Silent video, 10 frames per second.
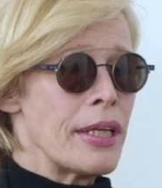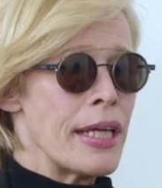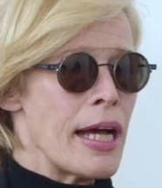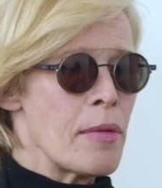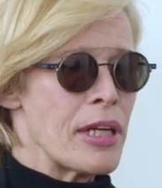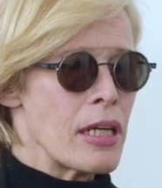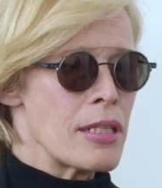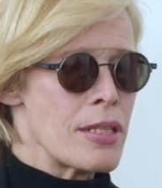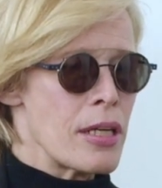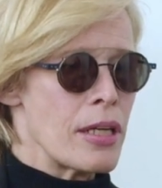yeah,
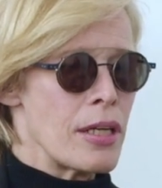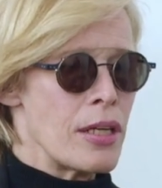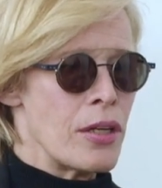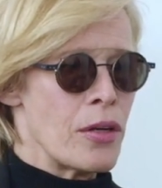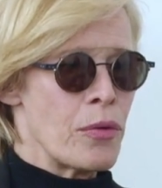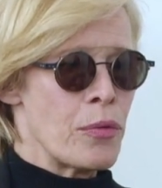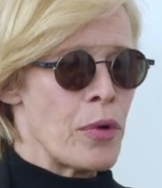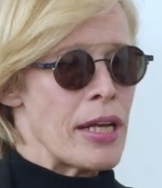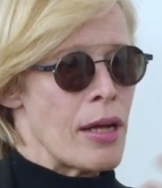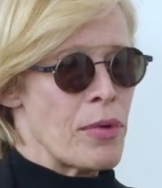because
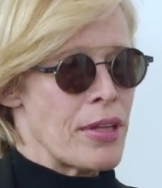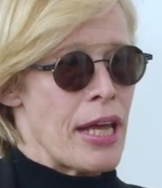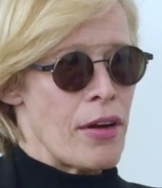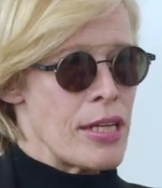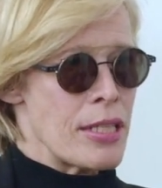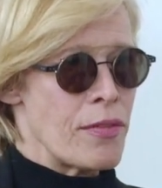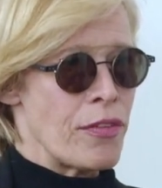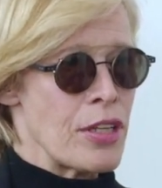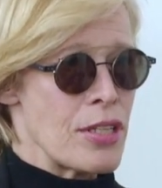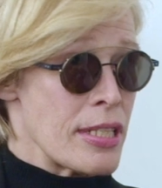right now with Carrie's,
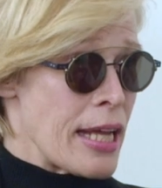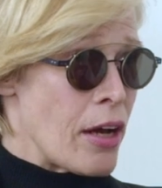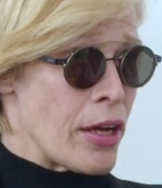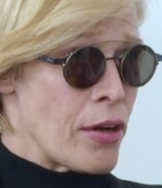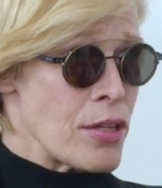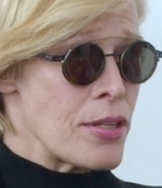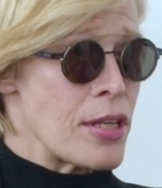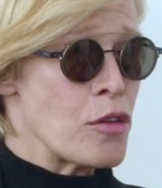for instance, Carrie Otis that you